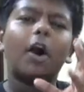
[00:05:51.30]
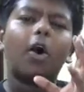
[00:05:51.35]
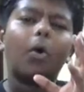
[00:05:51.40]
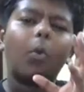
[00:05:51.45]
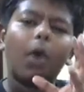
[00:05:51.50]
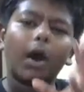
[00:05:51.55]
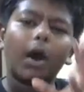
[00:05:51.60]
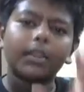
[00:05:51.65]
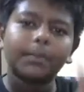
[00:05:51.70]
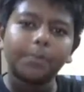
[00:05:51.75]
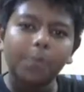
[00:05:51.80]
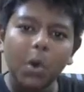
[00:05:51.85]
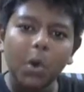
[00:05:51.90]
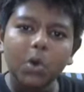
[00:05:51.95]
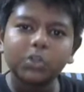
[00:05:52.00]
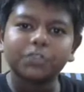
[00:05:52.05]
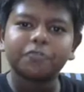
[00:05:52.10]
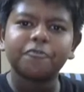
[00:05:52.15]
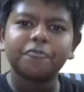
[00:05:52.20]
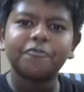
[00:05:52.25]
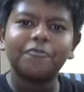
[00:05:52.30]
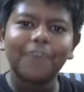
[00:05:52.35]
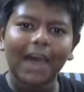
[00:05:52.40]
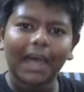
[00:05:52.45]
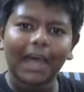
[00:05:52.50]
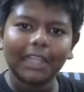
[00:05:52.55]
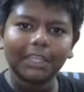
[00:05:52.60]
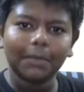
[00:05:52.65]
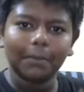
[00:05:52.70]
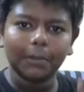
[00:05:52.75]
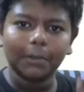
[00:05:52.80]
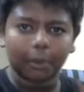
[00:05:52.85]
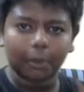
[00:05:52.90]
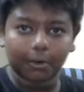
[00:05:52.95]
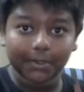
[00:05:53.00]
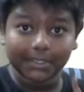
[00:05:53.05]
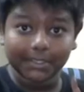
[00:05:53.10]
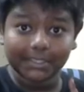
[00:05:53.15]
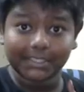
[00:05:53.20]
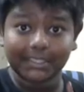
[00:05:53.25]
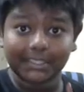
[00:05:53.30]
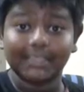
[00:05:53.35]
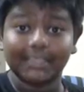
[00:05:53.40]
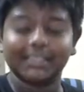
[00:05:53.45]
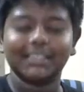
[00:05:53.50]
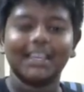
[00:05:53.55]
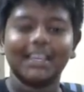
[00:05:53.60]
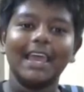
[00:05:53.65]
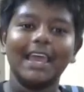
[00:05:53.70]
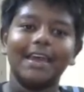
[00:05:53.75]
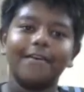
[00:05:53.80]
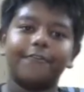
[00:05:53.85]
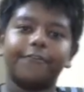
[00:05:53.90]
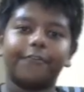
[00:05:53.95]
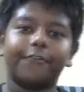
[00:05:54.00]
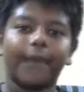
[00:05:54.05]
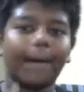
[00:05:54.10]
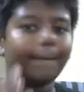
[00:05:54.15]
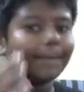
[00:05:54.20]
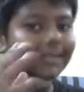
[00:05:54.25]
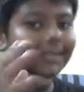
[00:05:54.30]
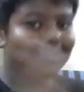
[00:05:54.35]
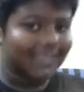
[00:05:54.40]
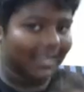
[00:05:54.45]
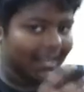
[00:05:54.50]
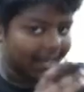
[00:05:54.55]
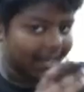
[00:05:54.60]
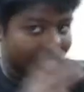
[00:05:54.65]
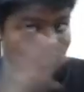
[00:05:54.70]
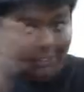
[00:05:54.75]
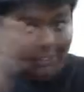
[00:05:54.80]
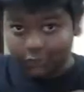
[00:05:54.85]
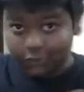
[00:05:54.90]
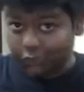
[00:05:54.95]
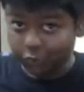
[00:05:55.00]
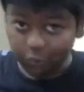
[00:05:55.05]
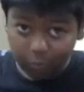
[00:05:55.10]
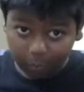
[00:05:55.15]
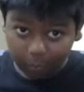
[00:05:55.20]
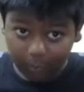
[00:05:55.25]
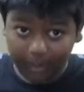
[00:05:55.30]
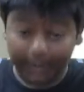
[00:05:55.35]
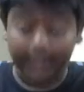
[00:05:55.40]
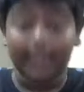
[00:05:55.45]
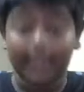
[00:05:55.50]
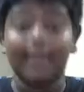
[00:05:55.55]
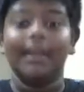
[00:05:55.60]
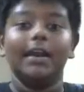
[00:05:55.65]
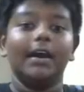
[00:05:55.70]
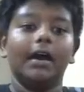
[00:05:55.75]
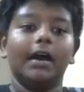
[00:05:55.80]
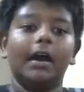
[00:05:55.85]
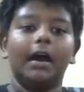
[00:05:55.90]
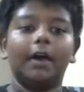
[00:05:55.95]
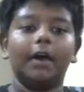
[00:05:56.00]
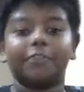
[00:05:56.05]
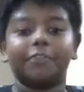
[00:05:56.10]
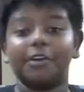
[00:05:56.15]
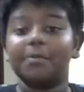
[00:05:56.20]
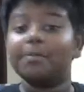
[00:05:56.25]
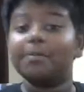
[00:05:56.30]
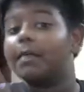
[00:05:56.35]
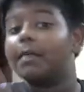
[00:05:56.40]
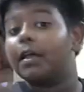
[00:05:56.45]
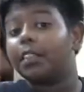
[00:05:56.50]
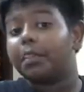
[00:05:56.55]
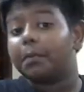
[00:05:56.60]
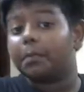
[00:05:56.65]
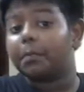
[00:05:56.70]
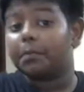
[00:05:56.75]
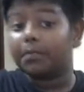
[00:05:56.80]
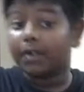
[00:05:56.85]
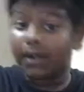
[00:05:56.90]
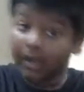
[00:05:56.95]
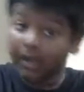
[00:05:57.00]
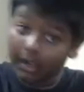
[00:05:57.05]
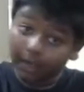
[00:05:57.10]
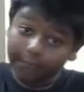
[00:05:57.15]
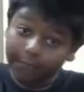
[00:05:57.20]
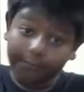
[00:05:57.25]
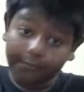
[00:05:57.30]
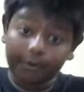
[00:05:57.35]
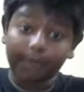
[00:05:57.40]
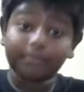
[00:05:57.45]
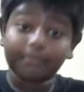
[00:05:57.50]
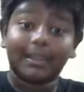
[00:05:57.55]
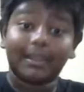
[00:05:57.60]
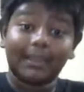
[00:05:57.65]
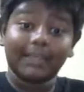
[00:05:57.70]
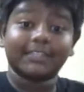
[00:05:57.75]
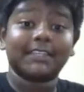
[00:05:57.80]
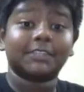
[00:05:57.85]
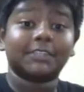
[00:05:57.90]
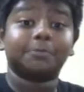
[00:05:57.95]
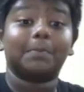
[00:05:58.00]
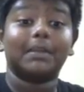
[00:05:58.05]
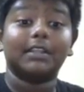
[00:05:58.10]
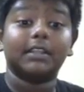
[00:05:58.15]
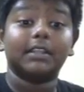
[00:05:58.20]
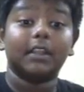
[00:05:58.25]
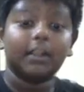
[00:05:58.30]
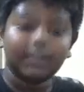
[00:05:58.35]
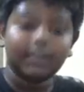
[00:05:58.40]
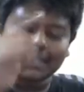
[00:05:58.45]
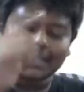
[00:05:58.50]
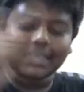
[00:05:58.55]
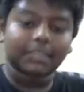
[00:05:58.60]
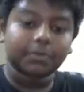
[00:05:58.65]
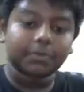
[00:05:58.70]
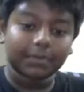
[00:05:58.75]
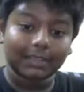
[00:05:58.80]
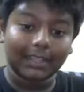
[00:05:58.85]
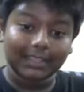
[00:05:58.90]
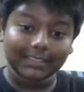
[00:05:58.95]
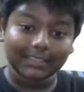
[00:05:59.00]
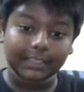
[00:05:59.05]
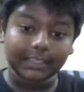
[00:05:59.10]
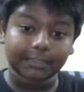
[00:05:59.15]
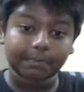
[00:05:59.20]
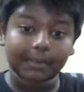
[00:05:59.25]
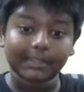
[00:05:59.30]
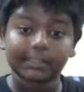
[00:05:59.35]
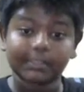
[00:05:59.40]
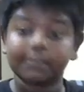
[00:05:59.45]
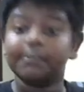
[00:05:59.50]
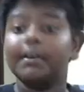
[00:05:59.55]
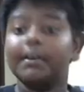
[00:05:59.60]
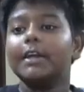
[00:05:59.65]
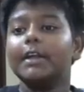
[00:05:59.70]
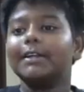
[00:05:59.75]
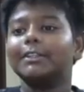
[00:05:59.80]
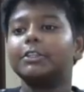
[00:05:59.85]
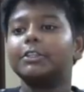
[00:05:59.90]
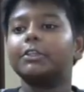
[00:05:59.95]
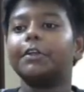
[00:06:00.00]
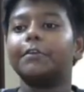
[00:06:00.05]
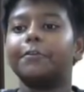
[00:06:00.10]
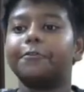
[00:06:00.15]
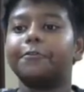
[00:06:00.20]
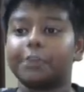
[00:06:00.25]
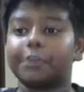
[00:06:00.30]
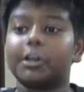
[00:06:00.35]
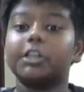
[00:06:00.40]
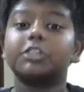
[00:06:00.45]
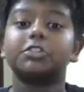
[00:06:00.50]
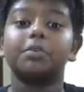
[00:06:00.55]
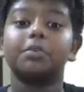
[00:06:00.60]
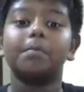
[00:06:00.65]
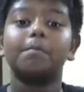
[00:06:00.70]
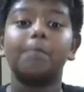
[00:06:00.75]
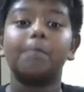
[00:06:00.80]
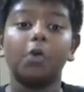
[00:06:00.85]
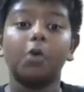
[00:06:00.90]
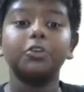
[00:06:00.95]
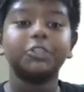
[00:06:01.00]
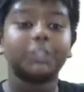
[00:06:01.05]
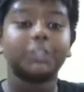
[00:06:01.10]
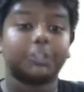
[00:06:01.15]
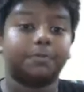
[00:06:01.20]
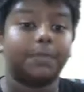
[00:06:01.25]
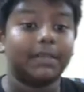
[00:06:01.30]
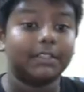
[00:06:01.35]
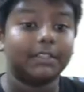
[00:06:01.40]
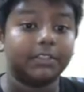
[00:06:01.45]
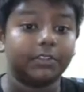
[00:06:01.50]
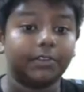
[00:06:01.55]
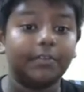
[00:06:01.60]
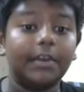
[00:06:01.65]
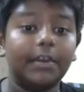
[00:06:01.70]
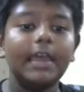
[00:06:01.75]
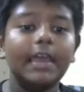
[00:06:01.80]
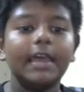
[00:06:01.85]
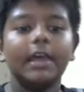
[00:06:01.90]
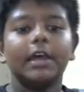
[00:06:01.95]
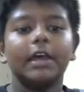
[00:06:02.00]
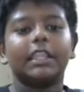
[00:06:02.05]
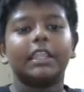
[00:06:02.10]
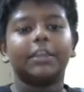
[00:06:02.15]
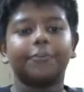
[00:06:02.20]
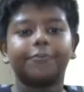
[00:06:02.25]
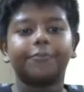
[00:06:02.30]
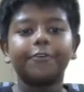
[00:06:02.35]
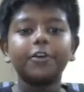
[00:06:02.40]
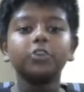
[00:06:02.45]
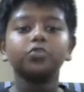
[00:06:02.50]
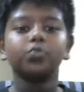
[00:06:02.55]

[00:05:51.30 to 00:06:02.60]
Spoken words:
are the most valuable currencies from 10 to 1, from the less expensive, 10th less expensive to the first most expensive. The first